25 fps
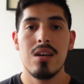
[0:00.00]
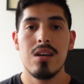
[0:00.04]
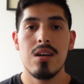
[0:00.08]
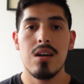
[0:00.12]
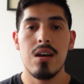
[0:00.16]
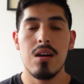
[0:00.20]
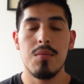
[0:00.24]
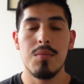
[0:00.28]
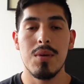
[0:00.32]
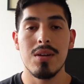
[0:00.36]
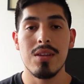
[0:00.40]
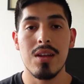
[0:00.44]

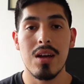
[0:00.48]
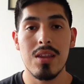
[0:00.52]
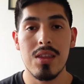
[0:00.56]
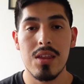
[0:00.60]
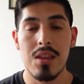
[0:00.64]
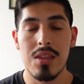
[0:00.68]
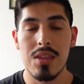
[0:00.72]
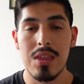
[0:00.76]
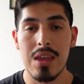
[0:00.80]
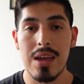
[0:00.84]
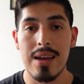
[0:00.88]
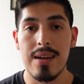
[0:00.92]
Another
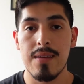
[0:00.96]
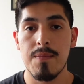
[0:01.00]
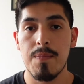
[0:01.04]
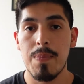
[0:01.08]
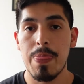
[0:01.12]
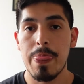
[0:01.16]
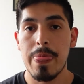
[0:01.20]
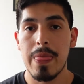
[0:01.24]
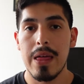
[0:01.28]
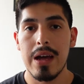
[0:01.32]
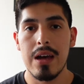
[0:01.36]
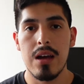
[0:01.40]
thing,
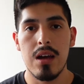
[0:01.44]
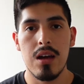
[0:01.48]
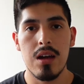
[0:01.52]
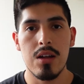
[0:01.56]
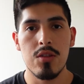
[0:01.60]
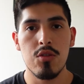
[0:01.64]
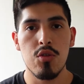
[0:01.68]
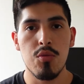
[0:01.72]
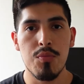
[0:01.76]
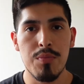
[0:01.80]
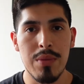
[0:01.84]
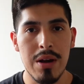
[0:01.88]

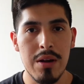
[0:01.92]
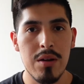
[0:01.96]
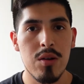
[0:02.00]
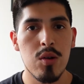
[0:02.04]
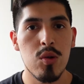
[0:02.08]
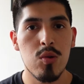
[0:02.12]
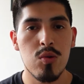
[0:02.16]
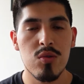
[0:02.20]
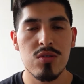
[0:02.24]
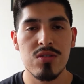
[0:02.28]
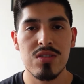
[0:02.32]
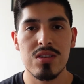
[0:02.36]

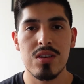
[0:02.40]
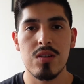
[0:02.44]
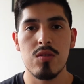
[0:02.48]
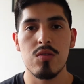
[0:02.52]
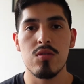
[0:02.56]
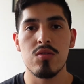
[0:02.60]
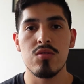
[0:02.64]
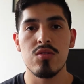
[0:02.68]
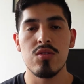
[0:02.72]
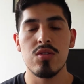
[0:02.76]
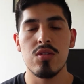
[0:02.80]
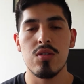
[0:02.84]
numerical
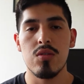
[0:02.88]
skills,